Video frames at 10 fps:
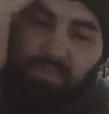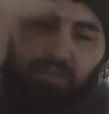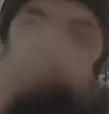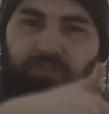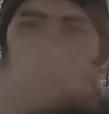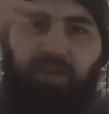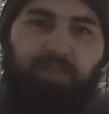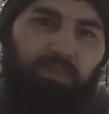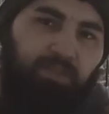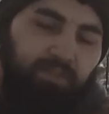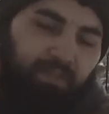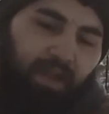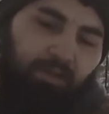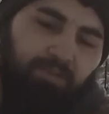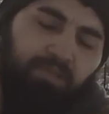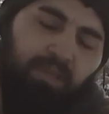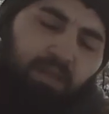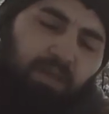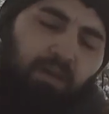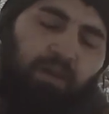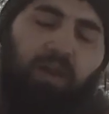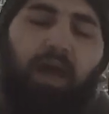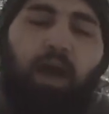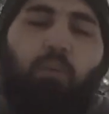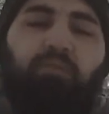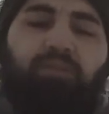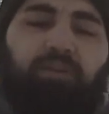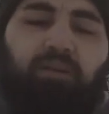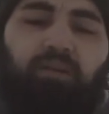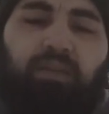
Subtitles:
I was going to show you guys, but I left it at the house. However,